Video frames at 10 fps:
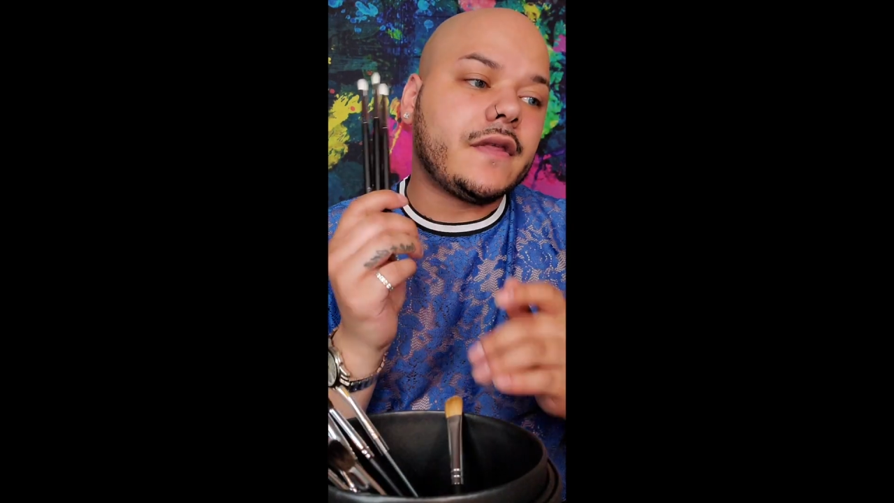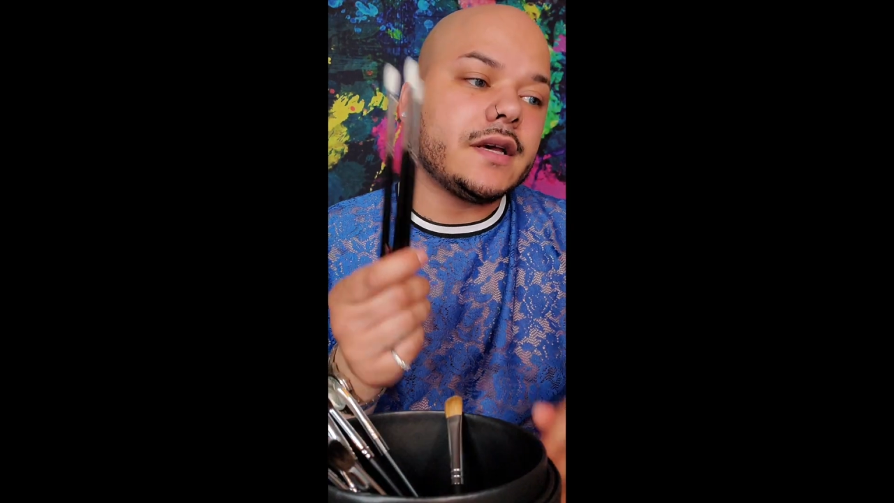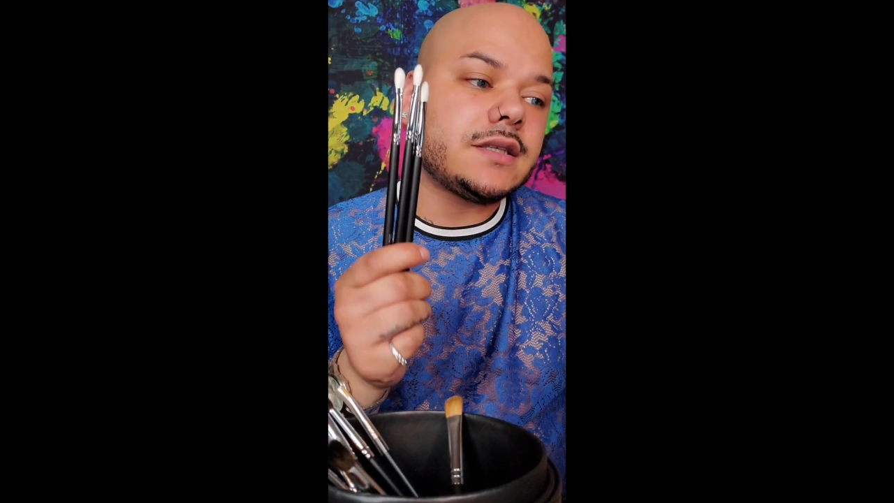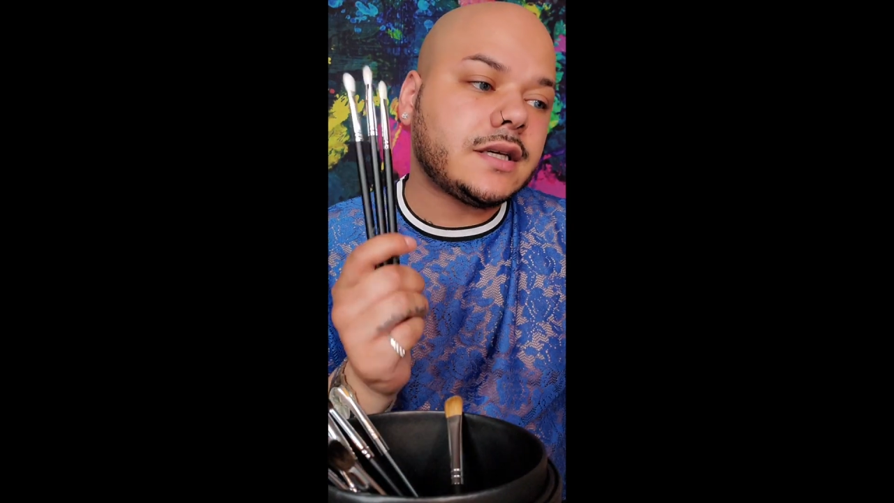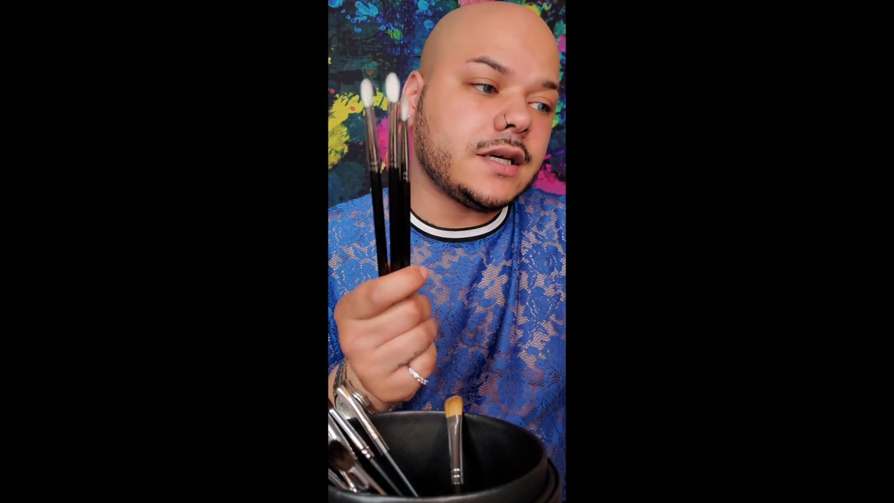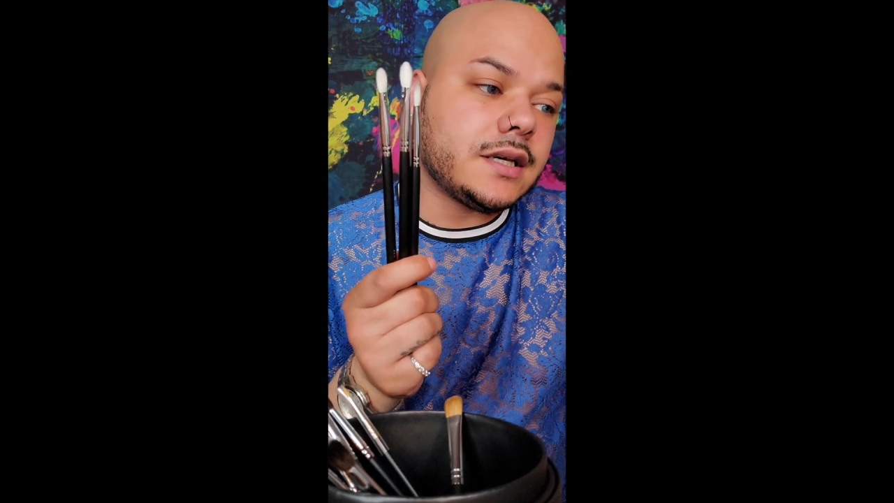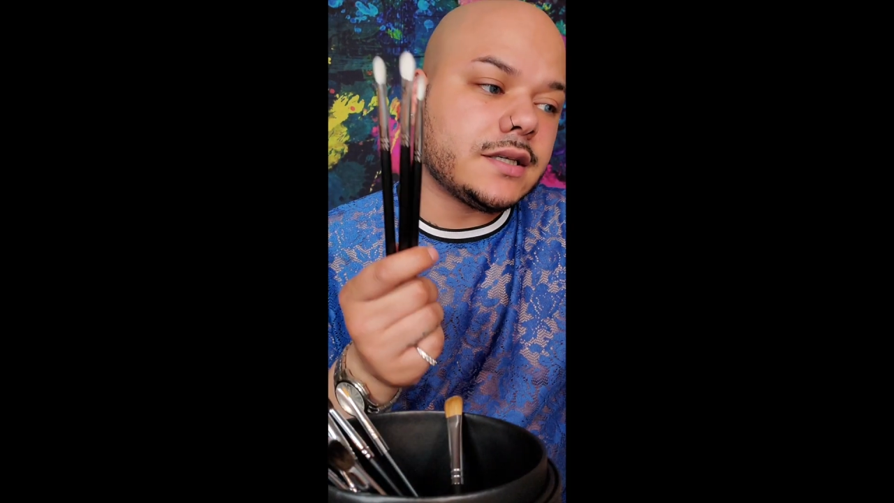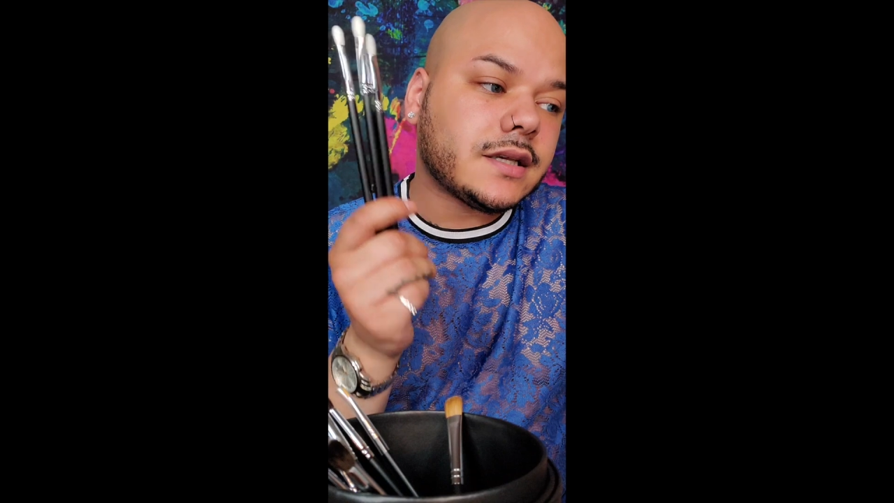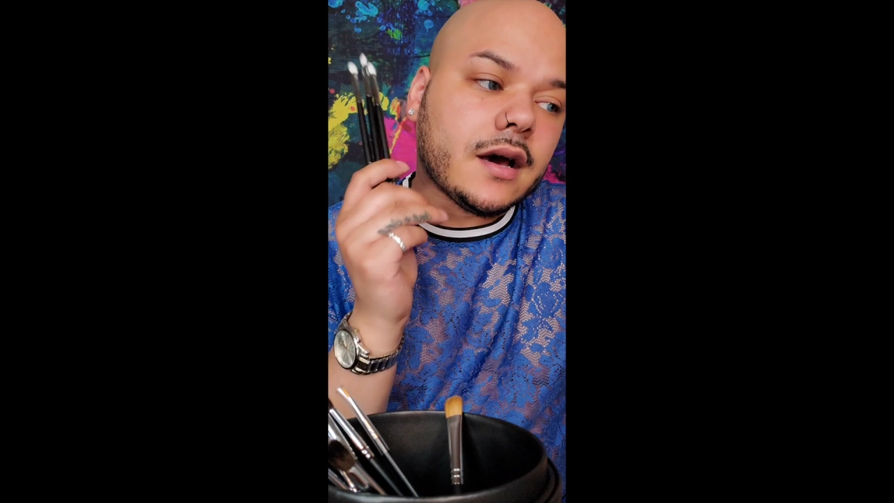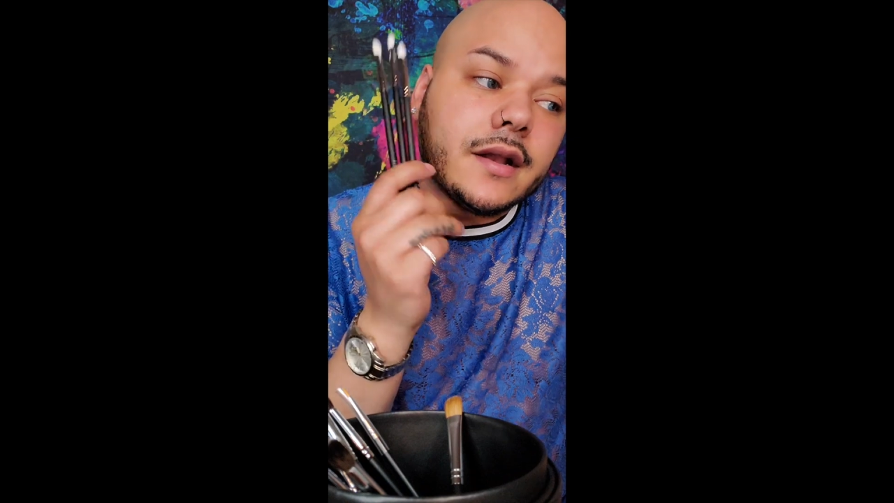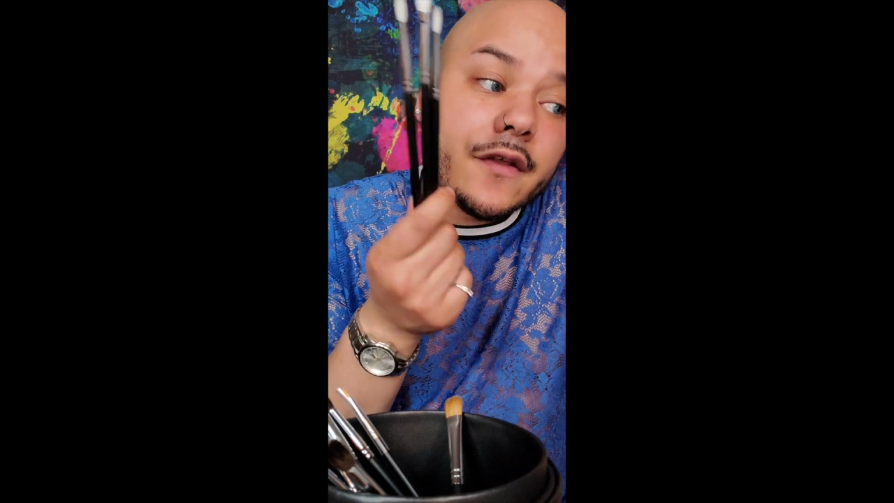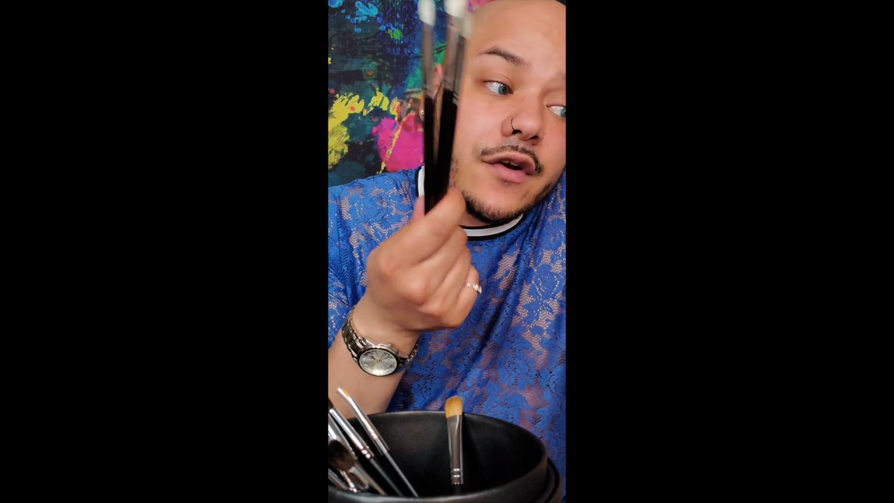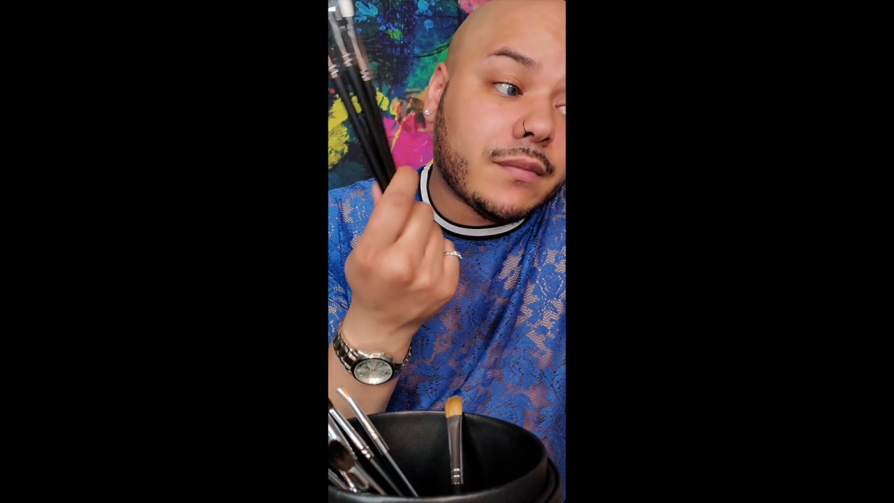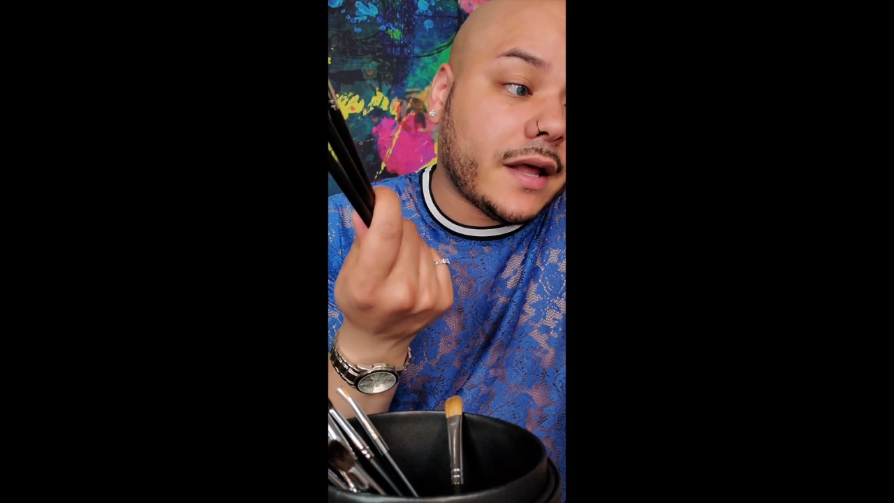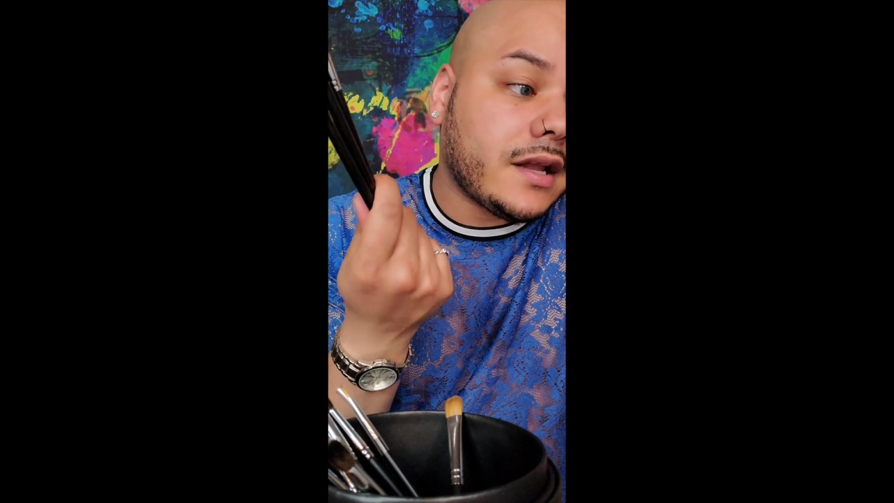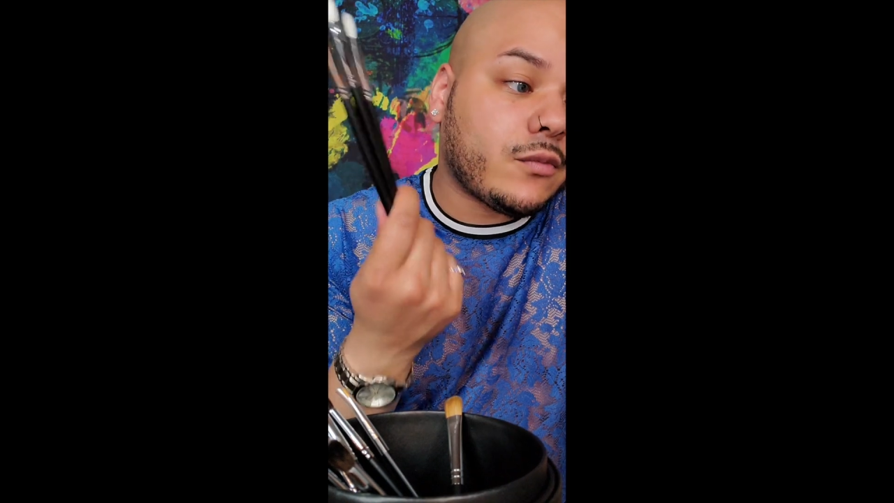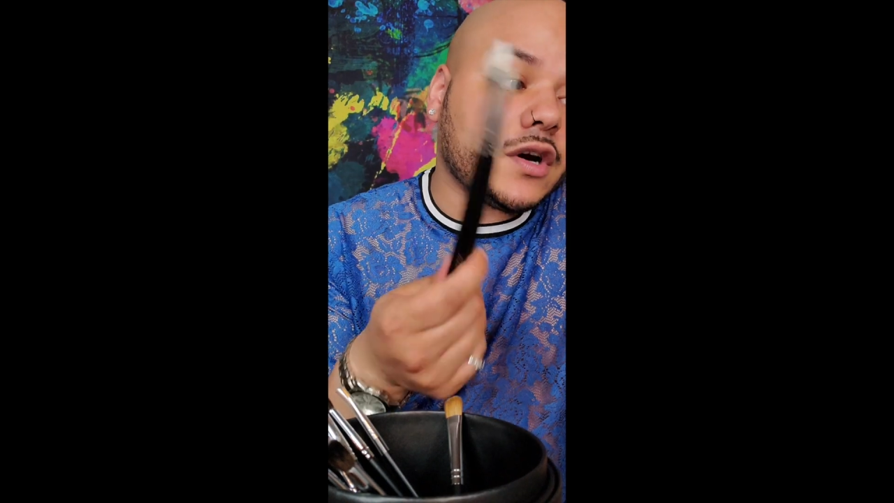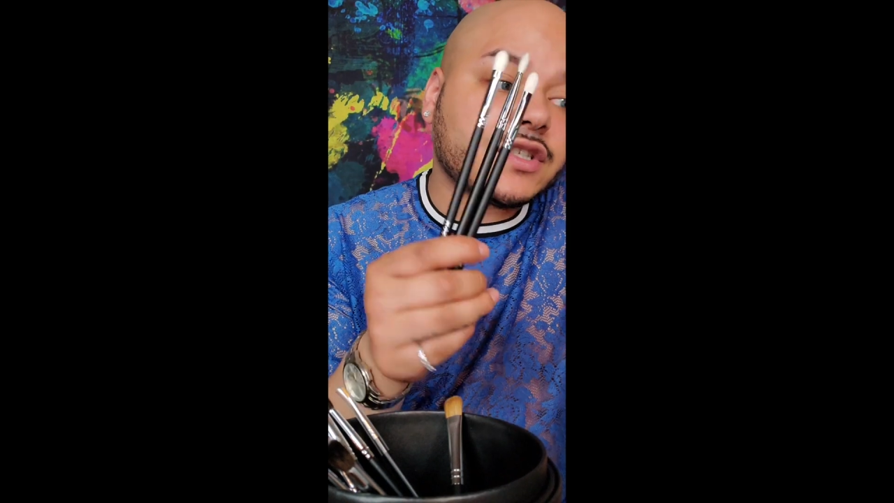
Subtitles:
This is another blending brush.